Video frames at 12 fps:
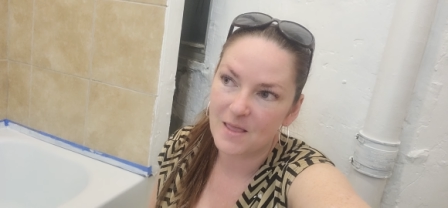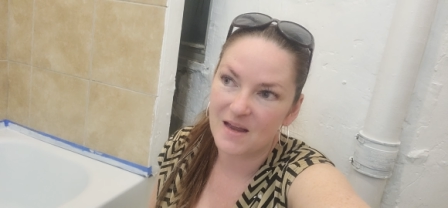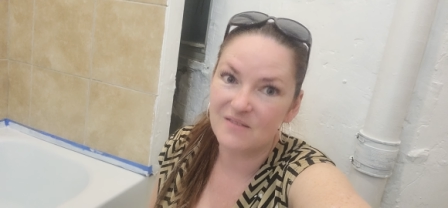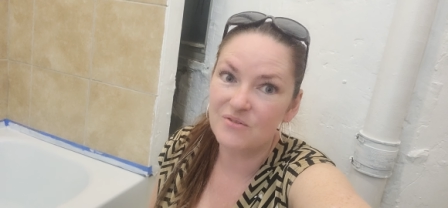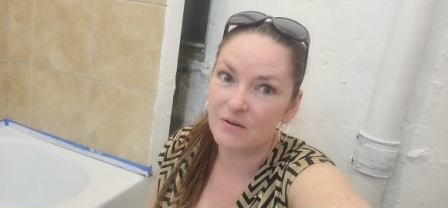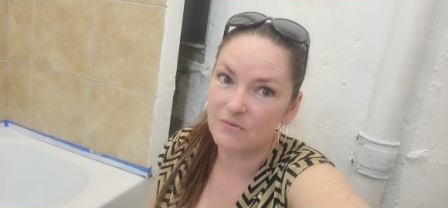
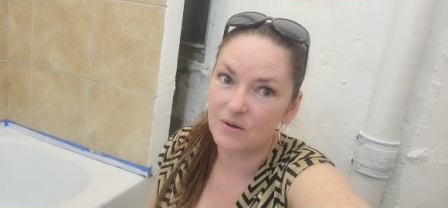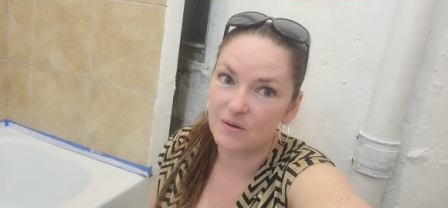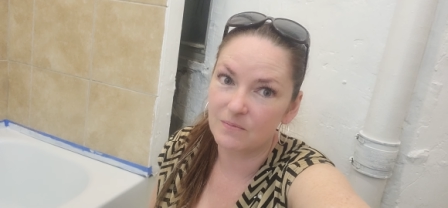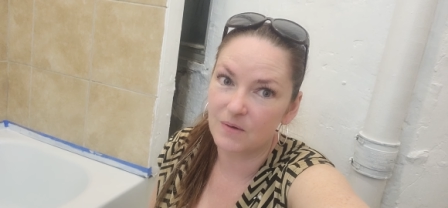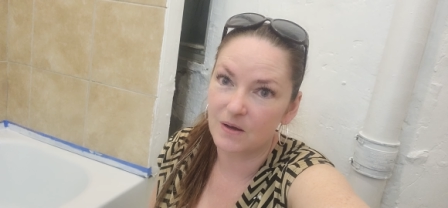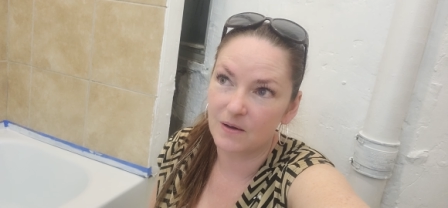And if you have
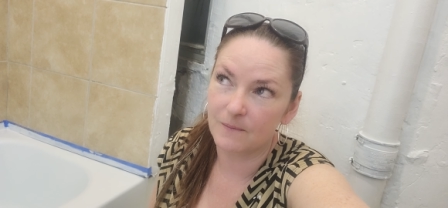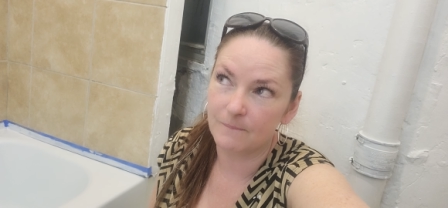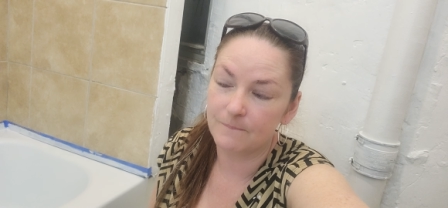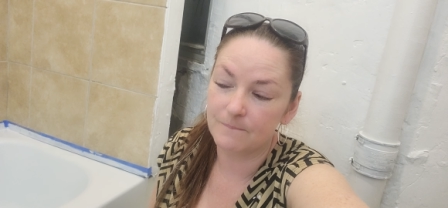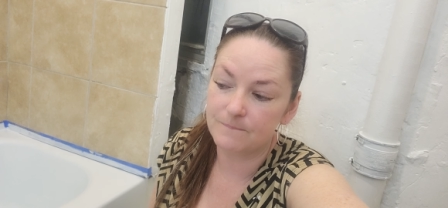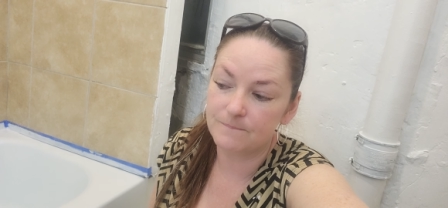a
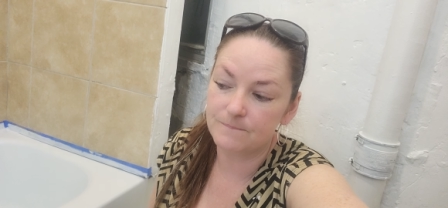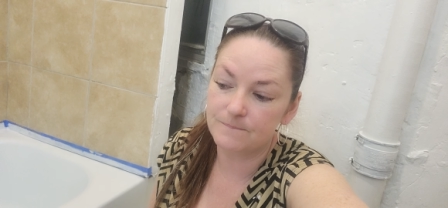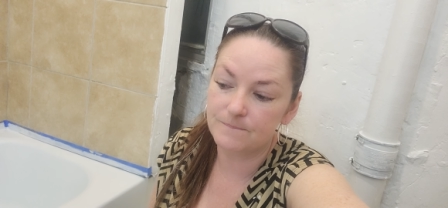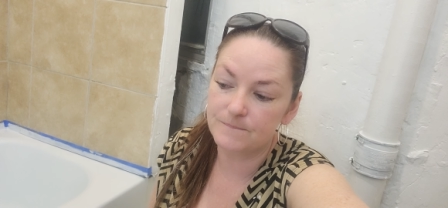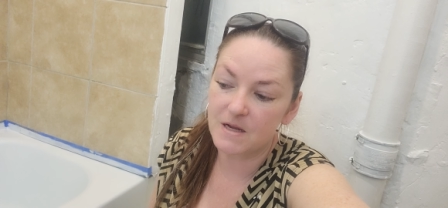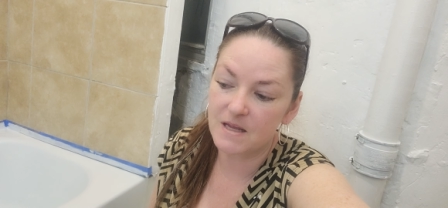
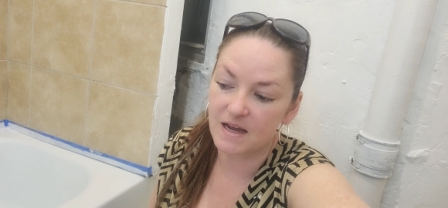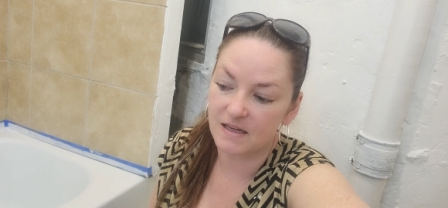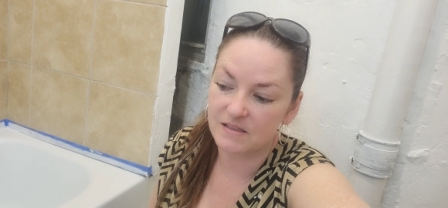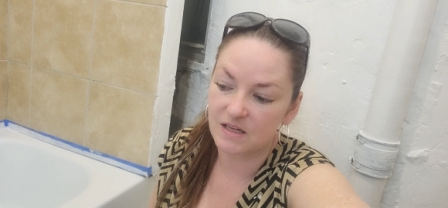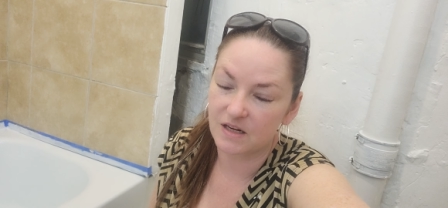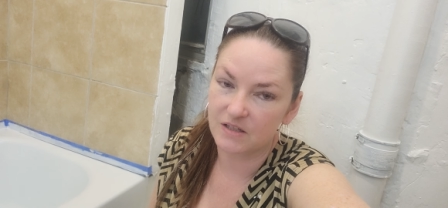
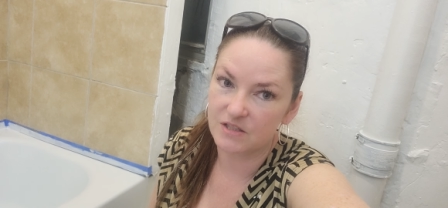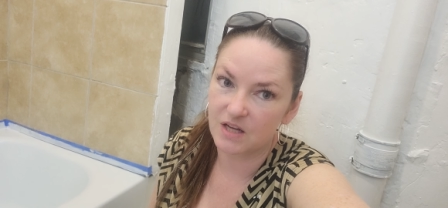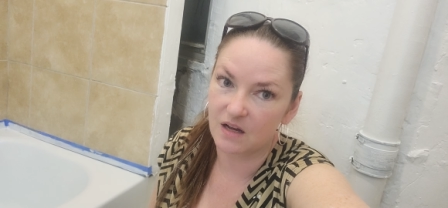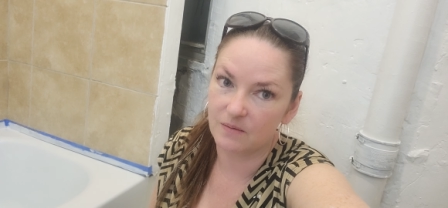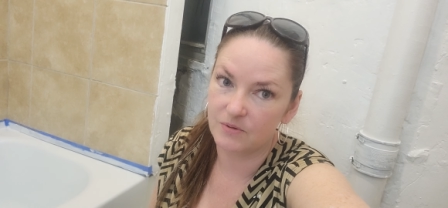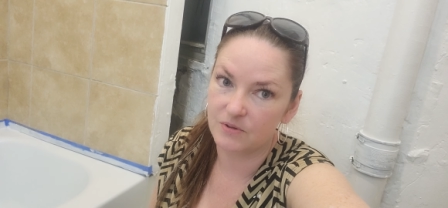cast iron
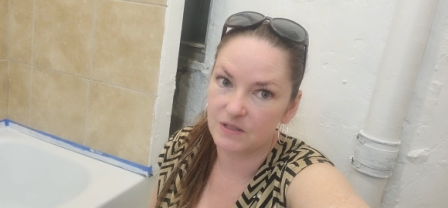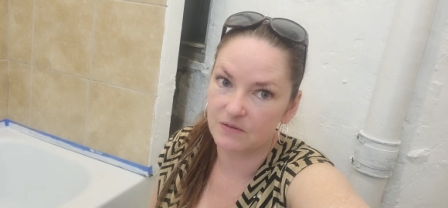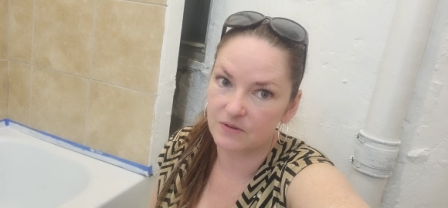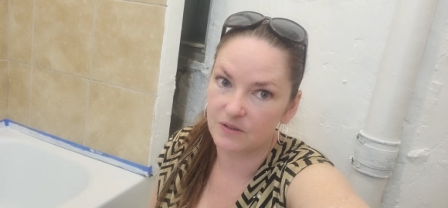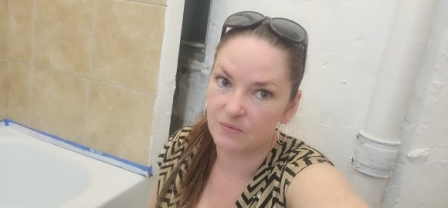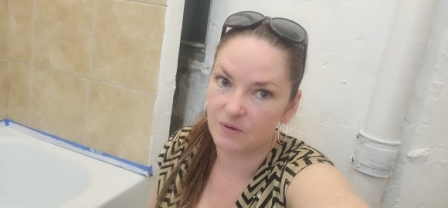tub, you
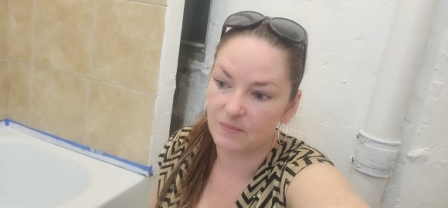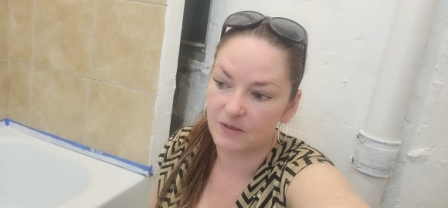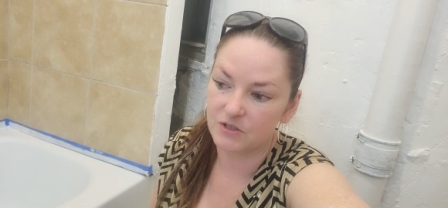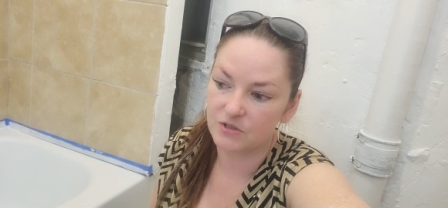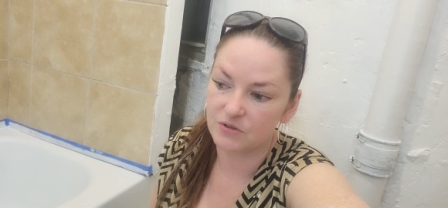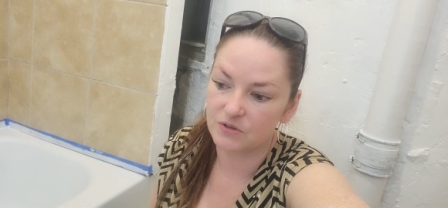definitely want to
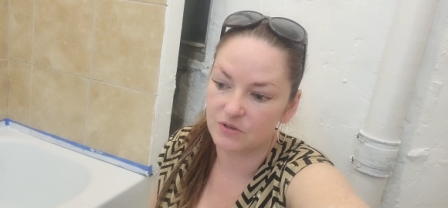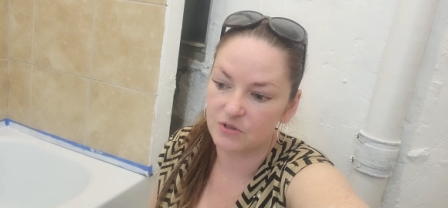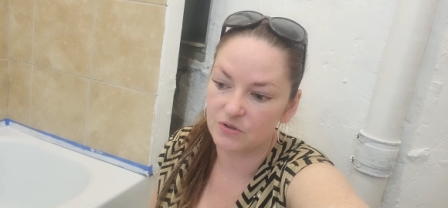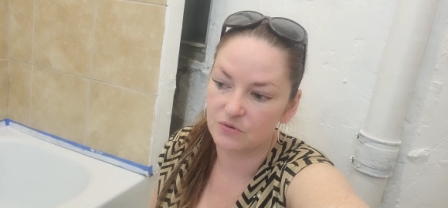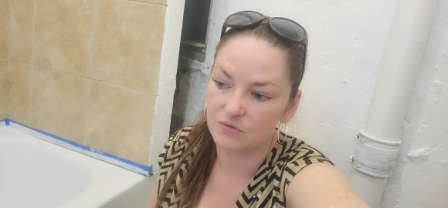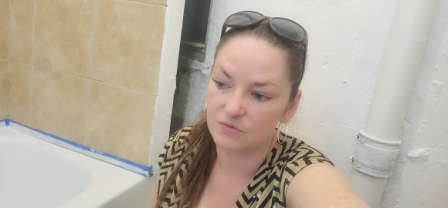make sure that
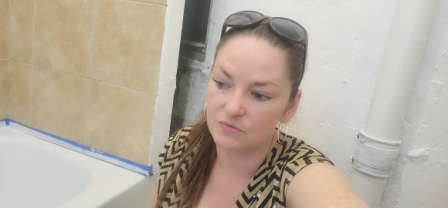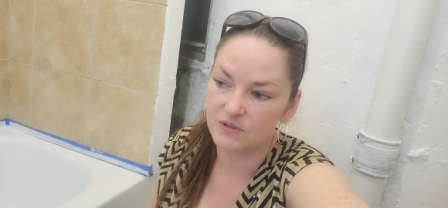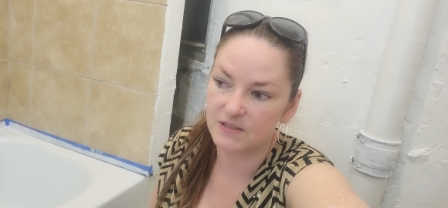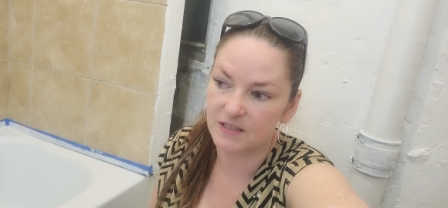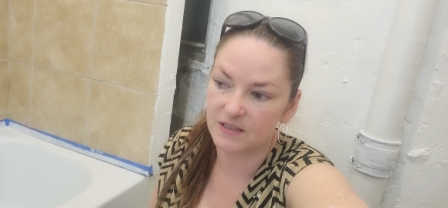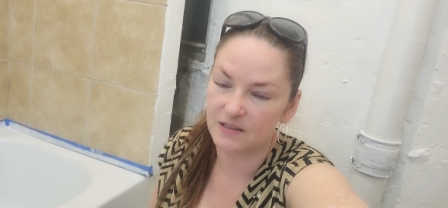you
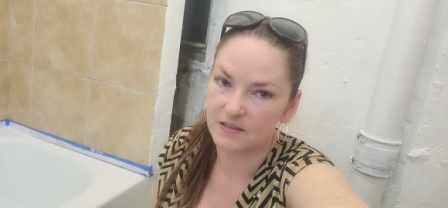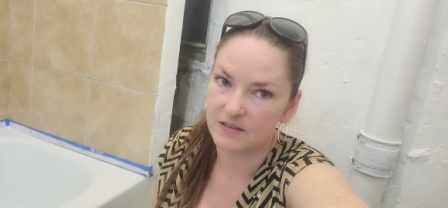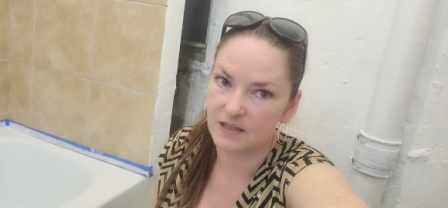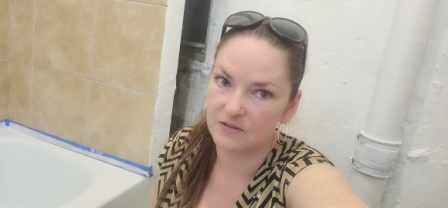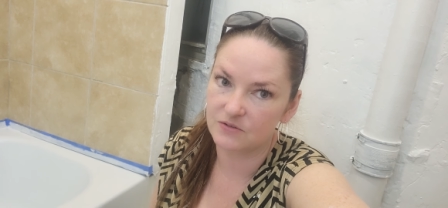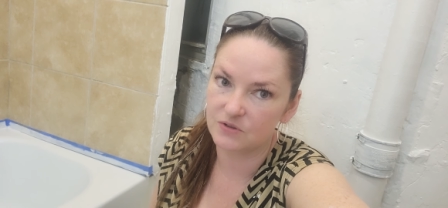sand it
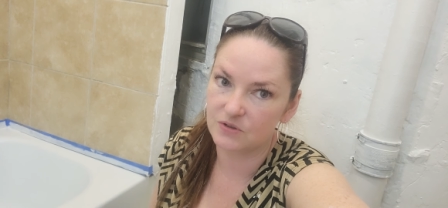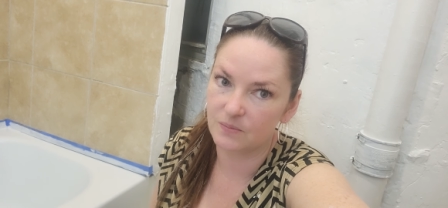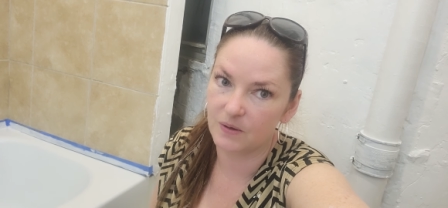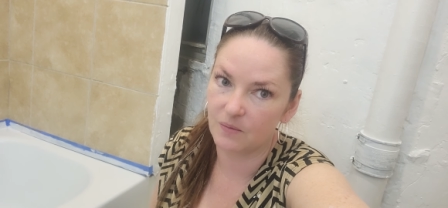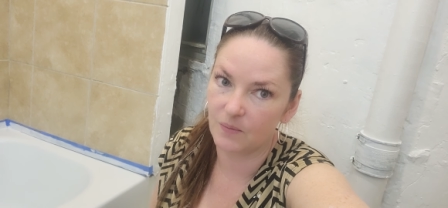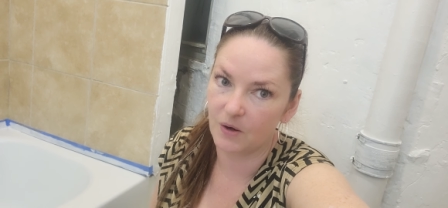down to the
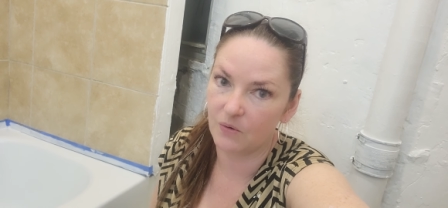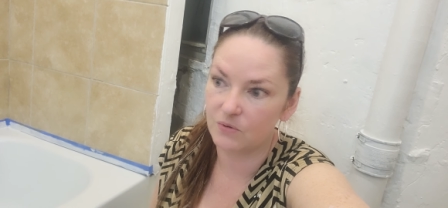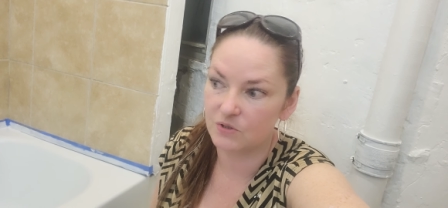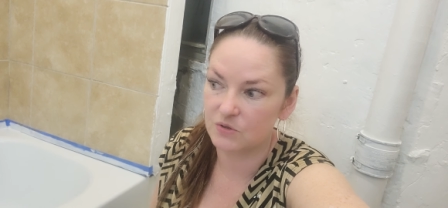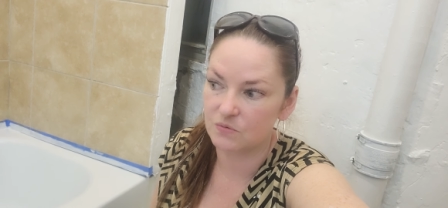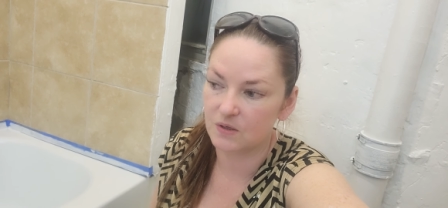bare metal,
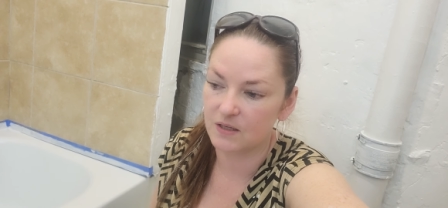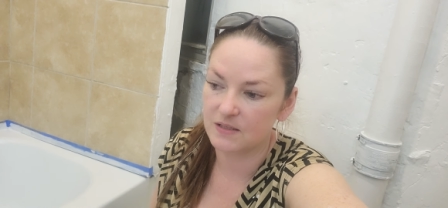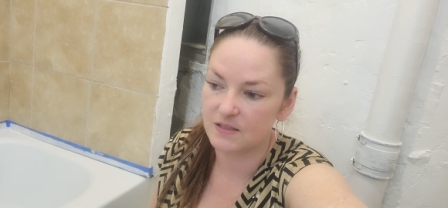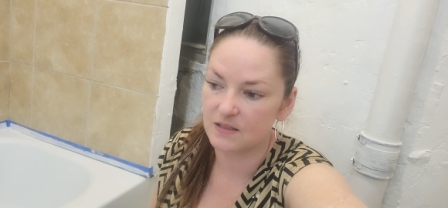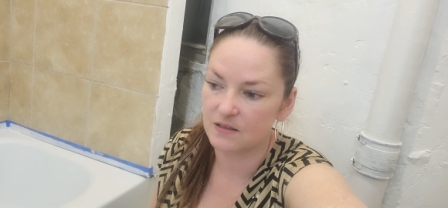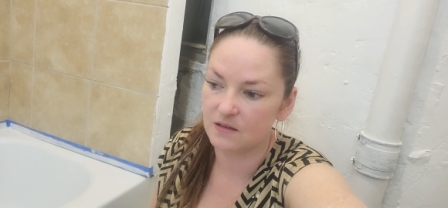which is what I
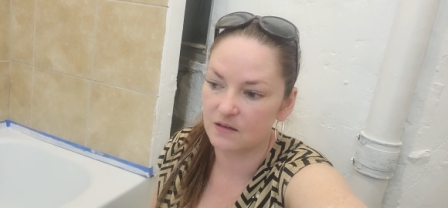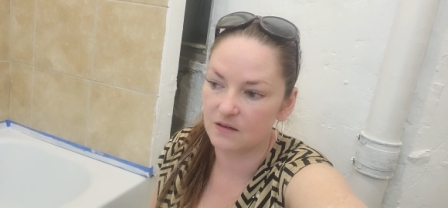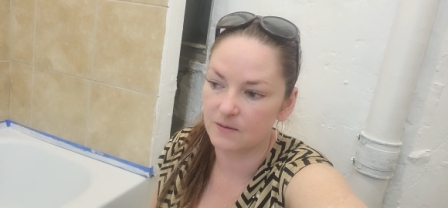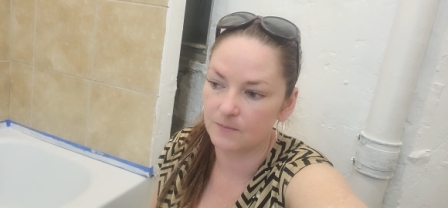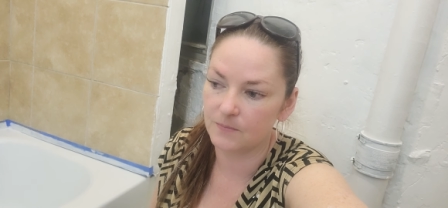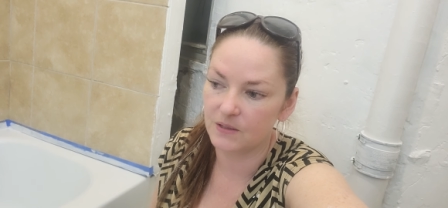did,
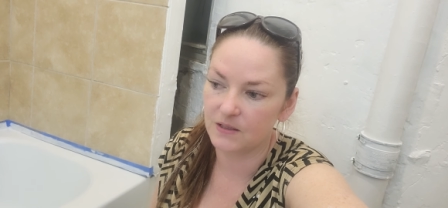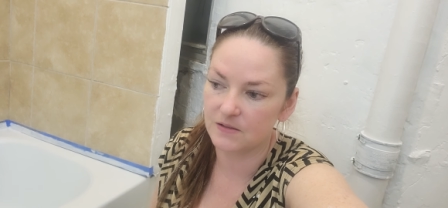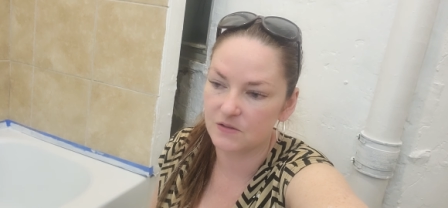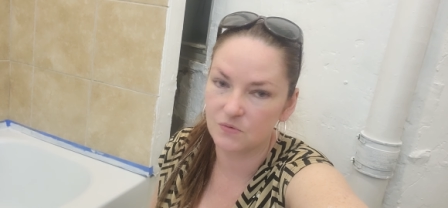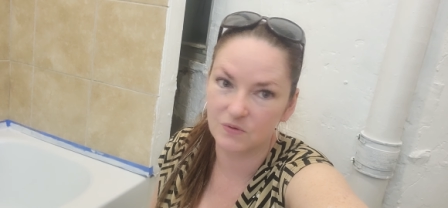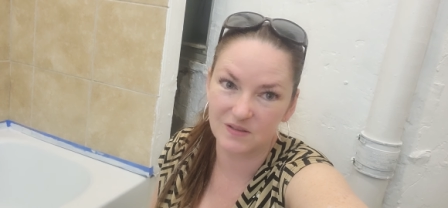
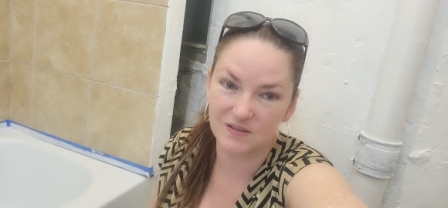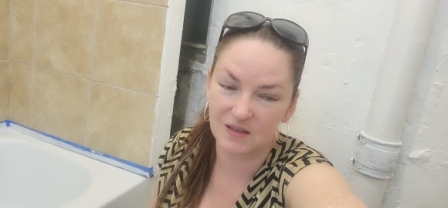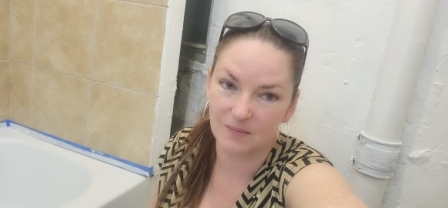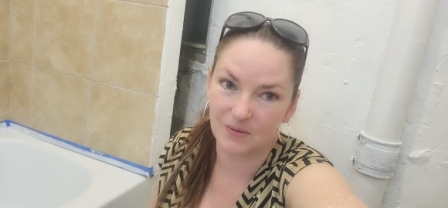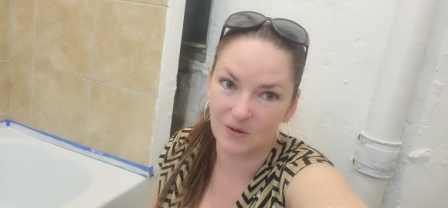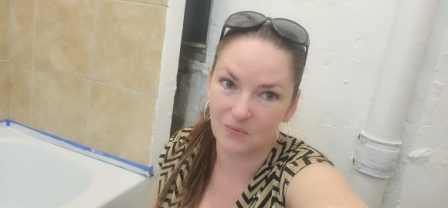because you want to
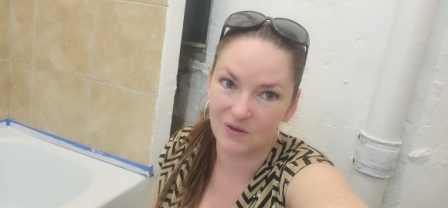stop that